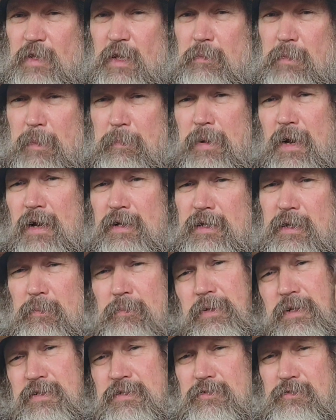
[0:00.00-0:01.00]
my pocket
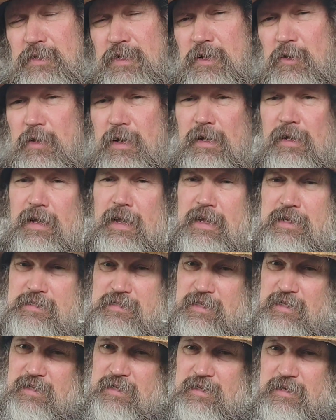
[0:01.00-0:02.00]
pistol, out
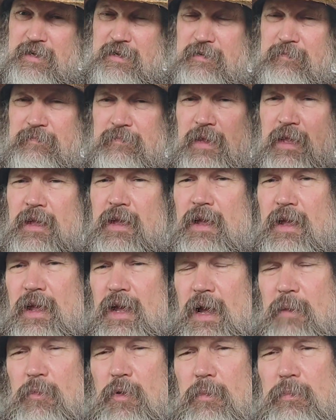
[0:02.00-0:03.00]
Alaskan in there.
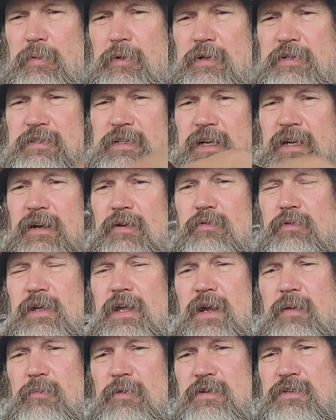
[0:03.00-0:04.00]
I'm going to put that on
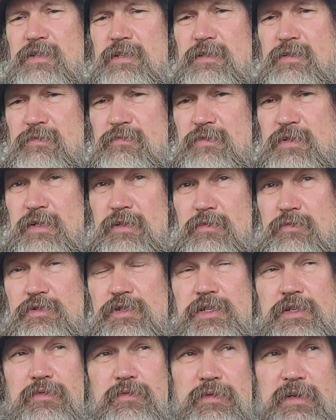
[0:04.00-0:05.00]
camera soon too,
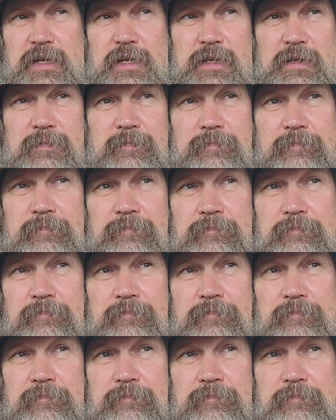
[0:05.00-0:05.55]
shooting it